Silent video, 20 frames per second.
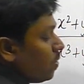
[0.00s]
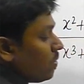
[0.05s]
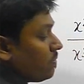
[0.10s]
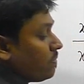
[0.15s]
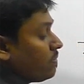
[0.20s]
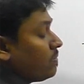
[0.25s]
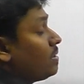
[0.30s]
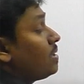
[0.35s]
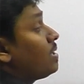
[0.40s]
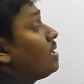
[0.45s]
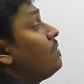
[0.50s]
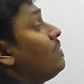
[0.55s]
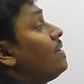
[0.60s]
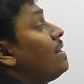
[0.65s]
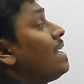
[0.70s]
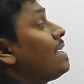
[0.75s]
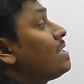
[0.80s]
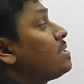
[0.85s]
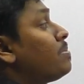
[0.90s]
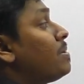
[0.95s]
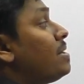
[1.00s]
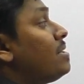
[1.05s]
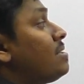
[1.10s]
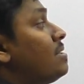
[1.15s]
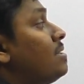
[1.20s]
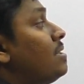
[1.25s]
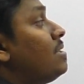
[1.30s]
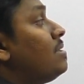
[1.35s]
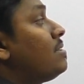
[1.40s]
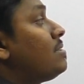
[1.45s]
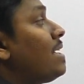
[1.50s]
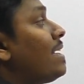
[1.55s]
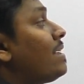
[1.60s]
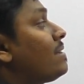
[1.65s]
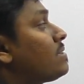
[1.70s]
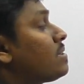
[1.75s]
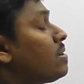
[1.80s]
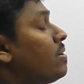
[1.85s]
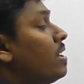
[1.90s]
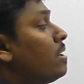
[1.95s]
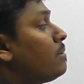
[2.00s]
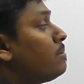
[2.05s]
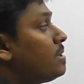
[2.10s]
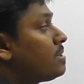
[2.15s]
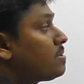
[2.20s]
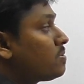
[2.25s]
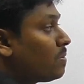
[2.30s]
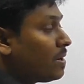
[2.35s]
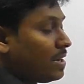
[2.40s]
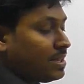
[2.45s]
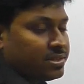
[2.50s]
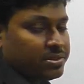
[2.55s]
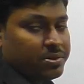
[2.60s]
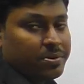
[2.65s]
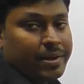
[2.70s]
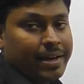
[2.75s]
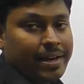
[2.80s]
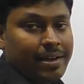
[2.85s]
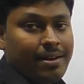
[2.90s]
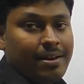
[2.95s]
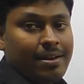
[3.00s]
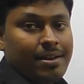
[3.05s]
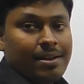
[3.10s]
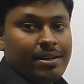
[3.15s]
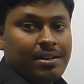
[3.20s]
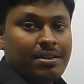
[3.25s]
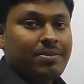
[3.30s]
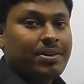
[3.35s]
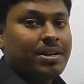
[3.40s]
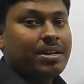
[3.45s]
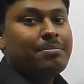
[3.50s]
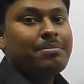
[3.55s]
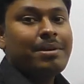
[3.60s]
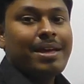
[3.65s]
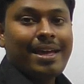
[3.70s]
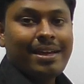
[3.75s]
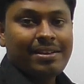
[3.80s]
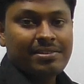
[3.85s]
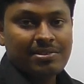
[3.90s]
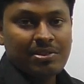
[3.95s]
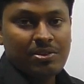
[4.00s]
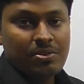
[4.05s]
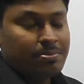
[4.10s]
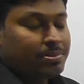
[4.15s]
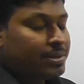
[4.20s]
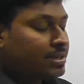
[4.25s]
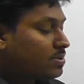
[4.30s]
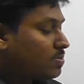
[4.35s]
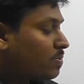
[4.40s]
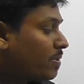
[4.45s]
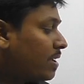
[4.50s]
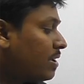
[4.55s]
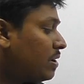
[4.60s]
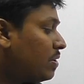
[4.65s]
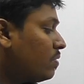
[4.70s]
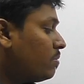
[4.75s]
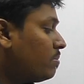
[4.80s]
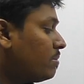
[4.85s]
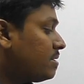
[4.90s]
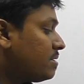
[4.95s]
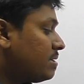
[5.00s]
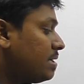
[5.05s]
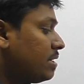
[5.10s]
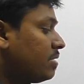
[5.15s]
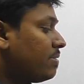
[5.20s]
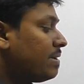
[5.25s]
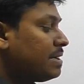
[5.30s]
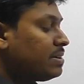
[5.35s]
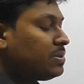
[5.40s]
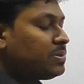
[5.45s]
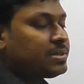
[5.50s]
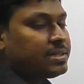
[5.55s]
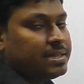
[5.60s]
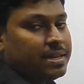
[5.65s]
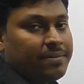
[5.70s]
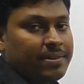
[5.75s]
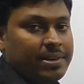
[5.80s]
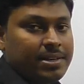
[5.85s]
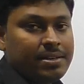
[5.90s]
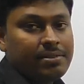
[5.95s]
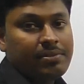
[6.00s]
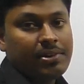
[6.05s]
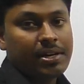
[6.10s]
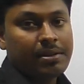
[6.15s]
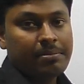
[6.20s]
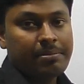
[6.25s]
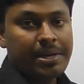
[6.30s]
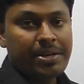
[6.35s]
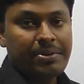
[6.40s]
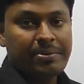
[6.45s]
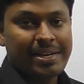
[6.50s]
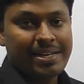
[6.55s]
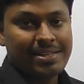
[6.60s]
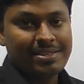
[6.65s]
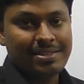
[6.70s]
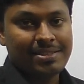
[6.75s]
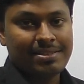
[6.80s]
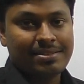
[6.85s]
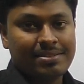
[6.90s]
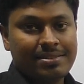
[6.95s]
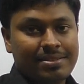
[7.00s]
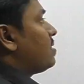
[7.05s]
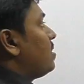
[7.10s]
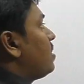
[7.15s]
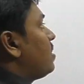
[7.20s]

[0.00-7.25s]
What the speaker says: of the given expression, that is x square plus y square divided by x cube plus y cube, is equal to 7 divided by 26.